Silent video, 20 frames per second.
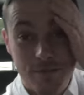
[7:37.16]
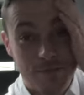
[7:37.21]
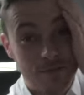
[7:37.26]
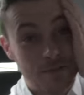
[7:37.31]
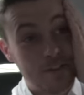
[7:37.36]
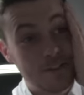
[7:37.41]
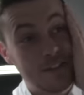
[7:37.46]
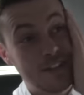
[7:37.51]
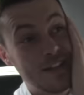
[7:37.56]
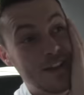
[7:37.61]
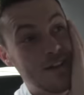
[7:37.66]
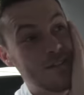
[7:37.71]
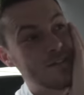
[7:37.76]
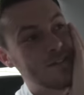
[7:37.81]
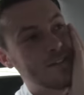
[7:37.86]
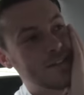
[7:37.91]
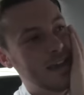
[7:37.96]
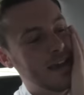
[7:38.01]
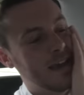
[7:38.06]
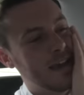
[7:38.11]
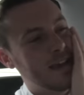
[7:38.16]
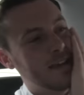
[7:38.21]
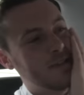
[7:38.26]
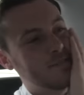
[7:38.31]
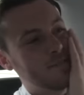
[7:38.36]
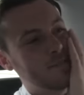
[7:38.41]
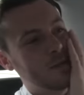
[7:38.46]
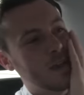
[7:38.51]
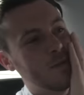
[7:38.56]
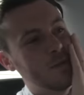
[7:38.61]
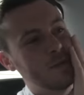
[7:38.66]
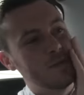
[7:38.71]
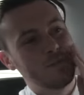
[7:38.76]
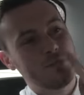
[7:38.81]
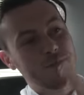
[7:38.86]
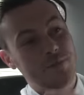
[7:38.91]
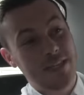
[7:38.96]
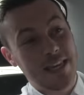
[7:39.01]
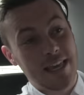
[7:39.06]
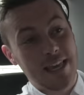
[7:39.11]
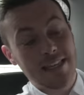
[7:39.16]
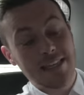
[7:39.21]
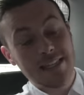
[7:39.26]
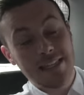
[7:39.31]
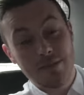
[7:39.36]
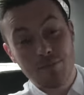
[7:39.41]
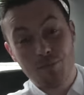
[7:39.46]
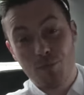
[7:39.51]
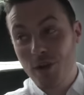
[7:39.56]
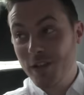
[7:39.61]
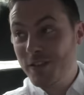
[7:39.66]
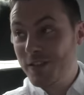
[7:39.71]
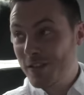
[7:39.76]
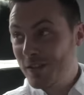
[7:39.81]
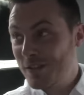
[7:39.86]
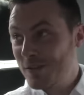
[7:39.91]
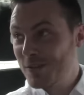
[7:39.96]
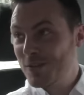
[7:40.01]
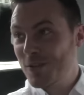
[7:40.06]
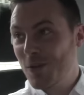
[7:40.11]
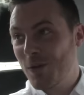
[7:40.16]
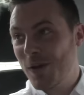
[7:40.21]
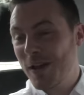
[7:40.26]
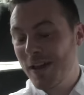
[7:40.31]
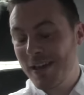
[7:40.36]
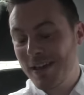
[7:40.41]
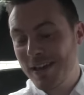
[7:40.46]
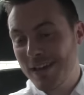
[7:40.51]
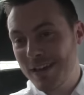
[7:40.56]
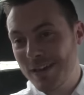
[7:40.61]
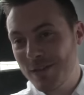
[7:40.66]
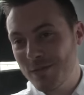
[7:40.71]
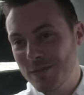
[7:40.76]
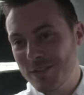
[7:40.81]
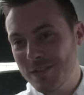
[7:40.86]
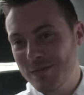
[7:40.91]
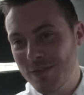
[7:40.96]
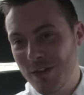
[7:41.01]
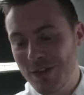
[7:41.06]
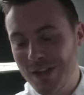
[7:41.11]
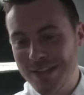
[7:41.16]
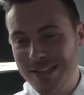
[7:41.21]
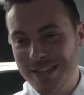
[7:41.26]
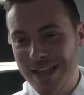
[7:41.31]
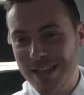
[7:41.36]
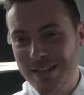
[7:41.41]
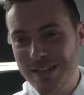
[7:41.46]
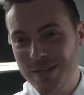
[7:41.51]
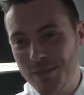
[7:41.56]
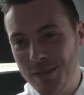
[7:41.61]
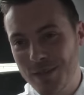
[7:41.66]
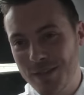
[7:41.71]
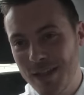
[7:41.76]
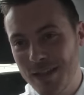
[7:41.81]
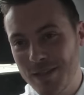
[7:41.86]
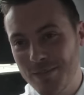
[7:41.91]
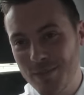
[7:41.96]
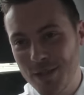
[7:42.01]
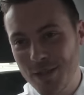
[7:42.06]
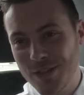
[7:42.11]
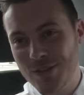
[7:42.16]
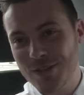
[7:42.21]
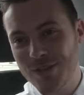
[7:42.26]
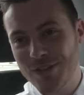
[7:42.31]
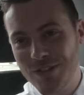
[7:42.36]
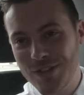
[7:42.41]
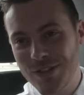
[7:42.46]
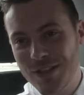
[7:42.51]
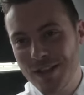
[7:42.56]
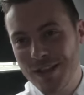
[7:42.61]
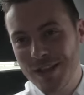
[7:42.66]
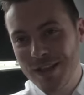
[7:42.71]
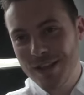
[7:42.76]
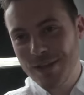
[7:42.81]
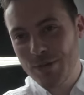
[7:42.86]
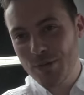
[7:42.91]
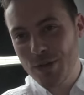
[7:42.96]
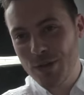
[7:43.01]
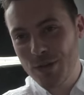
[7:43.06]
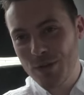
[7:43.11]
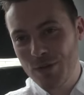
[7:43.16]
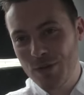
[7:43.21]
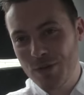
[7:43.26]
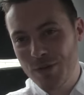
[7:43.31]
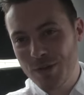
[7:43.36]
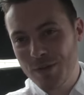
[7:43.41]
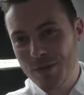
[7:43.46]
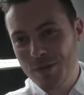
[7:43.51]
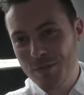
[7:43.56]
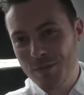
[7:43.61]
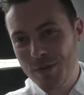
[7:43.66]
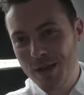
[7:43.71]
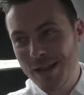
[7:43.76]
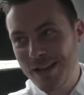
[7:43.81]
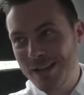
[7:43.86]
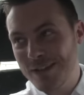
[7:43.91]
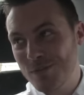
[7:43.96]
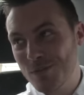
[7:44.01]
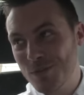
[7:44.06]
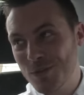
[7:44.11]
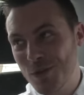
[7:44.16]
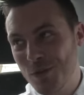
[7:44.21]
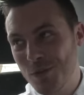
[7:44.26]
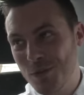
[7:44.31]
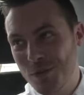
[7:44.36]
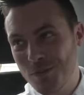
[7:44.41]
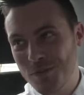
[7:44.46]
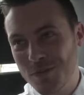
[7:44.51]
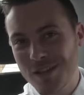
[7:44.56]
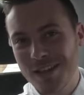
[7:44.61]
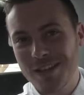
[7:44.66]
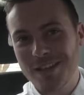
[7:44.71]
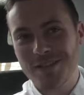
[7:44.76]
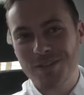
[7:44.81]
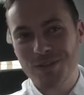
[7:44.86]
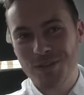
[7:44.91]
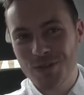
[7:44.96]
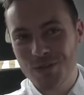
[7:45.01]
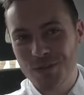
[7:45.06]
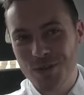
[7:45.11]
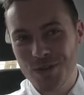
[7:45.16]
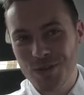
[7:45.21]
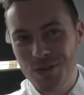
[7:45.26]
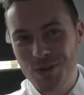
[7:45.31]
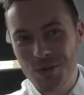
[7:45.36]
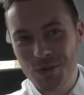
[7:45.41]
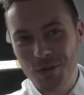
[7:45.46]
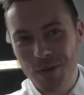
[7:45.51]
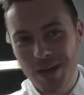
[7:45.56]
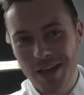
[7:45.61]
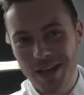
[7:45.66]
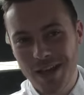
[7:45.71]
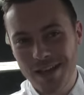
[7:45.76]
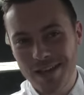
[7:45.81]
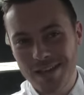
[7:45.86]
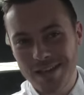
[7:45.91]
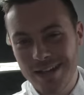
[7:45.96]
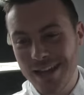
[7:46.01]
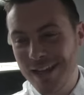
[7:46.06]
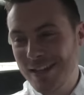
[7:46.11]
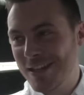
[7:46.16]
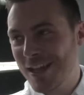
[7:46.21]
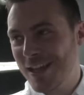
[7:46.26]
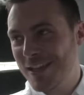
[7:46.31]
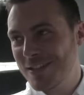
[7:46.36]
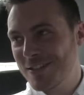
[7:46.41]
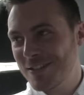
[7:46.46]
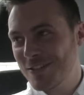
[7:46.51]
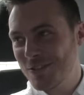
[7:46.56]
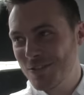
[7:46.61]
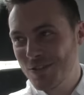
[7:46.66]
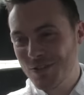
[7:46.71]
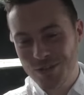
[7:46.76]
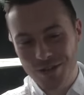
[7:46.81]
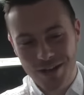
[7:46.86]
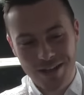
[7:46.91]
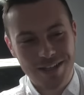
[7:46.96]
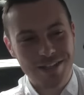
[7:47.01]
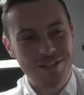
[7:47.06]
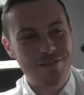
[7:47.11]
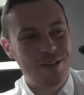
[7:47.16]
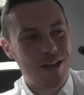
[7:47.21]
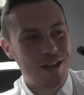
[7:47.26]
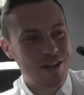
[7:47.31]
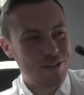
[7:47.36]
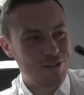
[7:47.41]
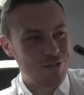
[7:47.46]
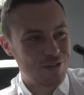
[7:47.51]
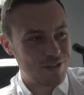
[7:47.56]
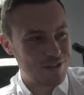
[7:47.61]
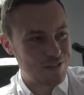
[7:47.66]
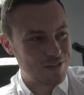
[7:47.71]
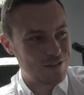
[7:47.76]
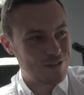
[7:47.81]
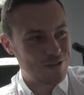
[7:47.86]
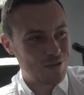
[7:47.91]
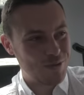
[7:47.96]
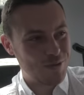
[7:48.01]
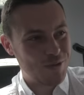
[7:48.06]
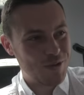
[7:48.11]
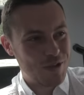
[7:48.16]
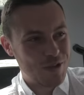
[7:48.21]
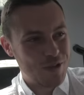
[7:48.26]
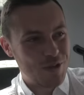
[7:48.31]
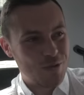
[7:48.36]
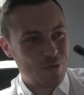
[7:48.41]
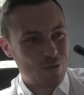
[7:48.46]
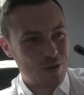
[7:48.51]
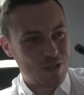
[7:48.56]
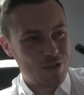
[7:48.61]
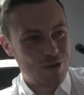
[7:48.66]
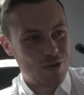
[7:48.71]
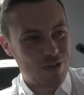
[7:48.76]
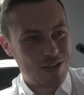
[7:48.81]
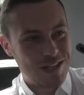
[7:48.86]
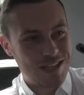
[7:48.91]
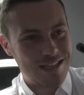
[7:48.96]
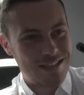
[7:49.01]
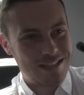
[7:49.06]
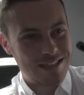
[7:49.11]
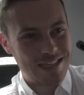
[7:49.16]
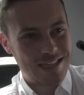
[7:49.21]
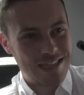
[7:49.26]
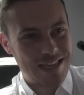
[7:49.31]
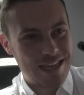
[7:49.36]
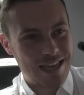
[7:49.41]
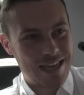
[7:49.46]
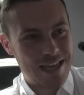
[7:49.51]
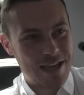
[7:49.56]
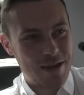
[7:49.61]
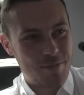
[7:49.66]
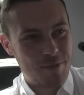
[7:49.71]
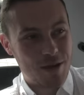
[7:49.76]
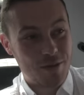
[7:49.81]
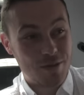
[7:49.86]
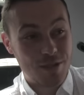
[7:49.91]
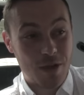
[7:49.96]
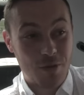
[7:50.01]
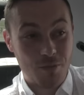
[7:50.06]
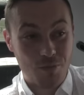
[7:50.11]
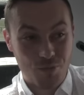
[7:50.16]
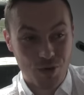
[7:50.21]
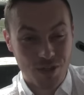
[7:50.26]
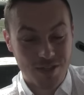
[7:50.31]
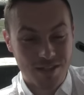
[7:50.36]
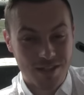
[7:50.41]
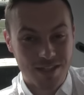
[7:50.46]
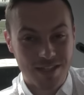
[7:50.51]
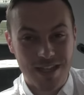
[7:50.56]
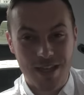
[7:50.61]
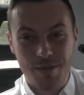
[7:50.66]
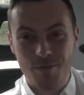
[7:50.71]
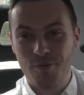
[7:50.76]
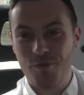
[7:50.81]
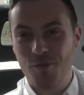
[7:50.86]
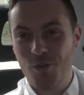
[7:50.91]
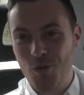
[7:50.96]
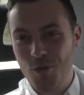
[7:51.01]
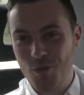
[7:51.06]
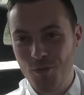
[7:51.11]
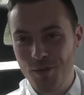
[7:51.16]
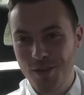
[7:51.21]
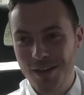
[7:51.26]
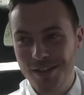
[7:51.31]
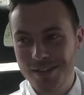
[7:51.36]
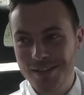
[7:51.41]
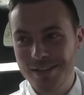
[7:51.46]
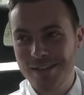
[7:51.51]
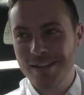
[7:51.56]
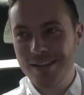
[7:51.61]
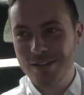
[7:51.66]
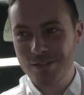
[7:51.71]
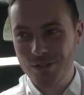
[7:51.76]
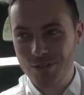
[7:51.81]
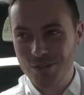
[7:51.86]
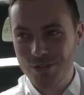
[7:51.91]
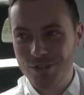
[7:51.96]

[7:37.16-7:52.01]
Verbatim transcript: unfortunately. I was gigging in Bristol, so it was a very sensible night because we knew the Palladium was coming up tonight, so there was no late nights or any drinking, so we took it easy. But I was out in Bristol the day before, and we had a